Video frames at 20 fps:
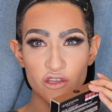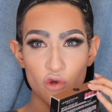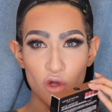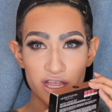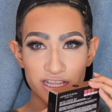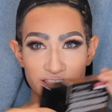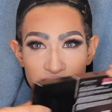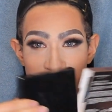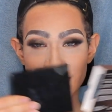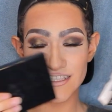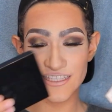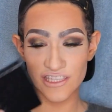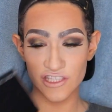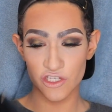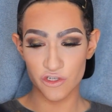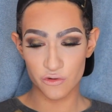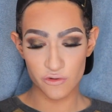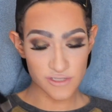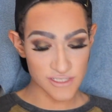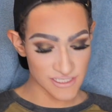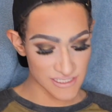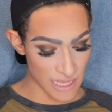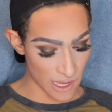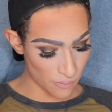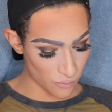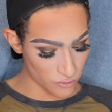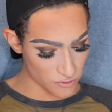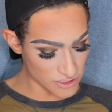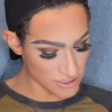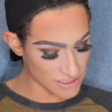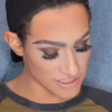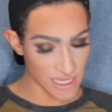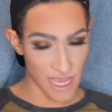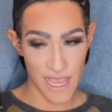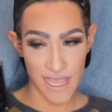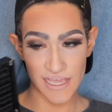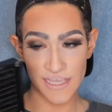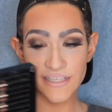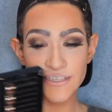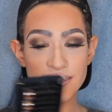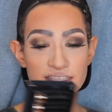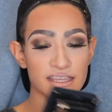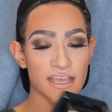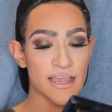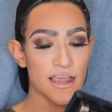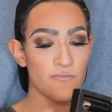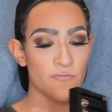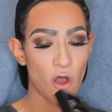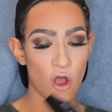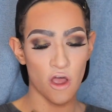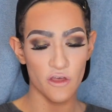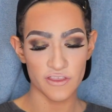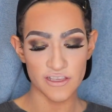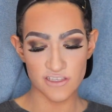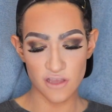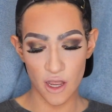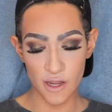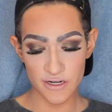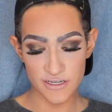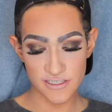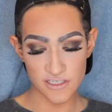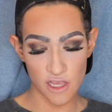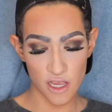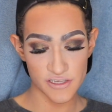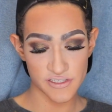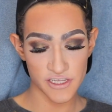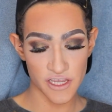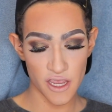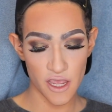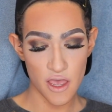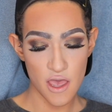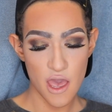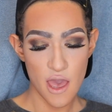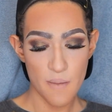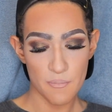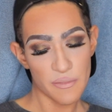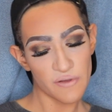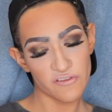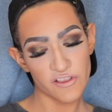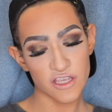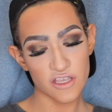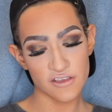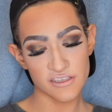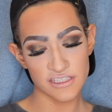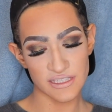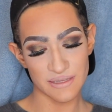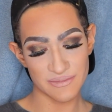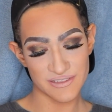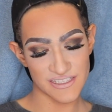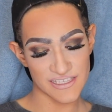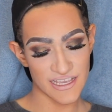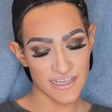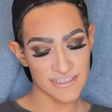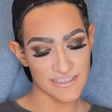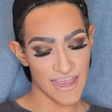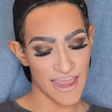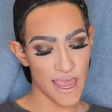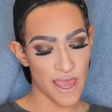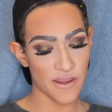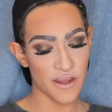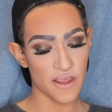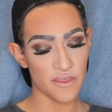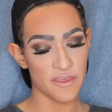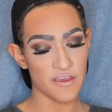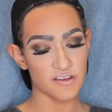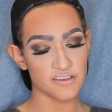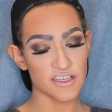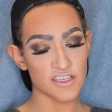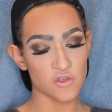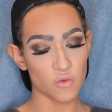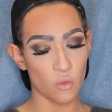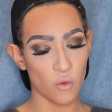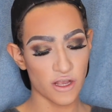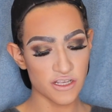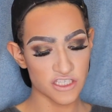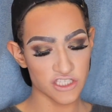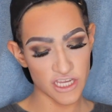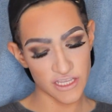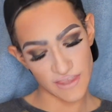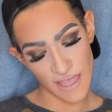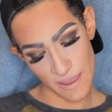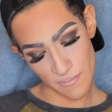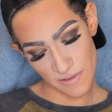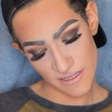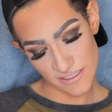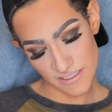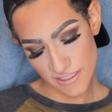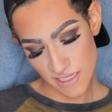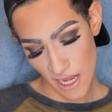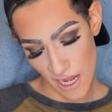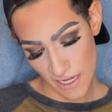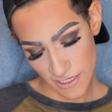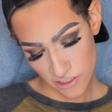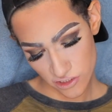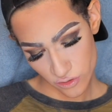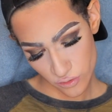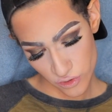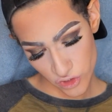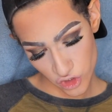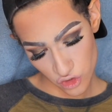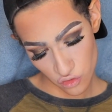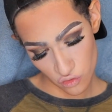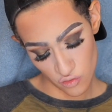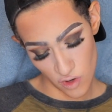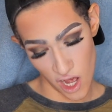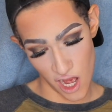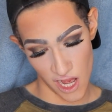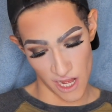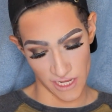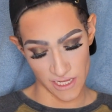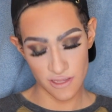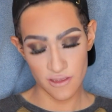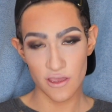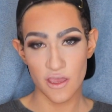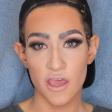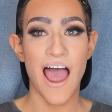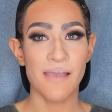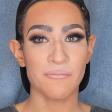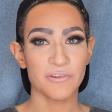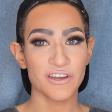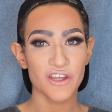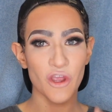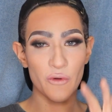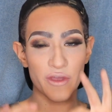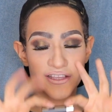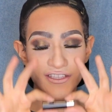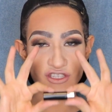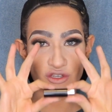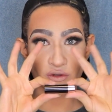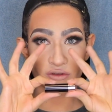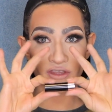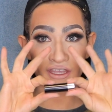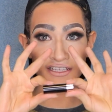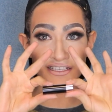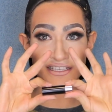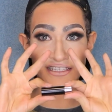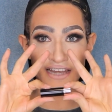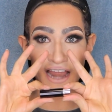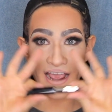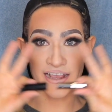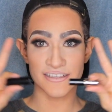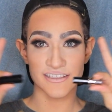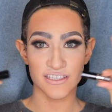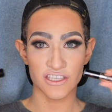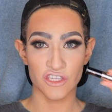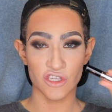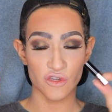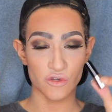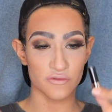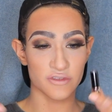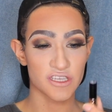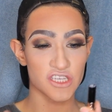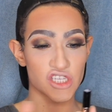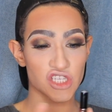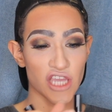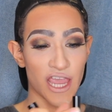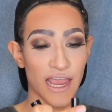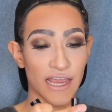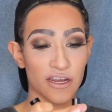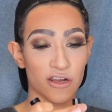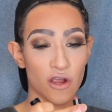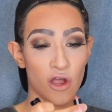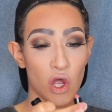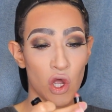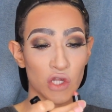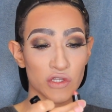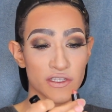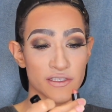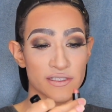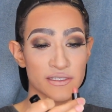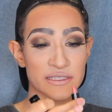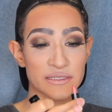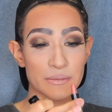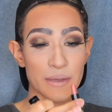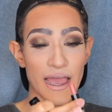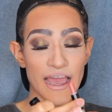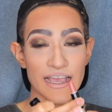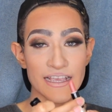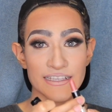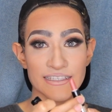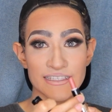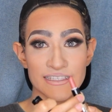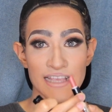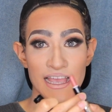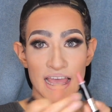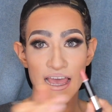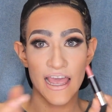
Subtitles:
got this little sample size thing of all these Anastasia Beverly Hills lipsticks, and there's this one shade that I've been dying to try. I'm gonna go into this nice cute shade called Spice,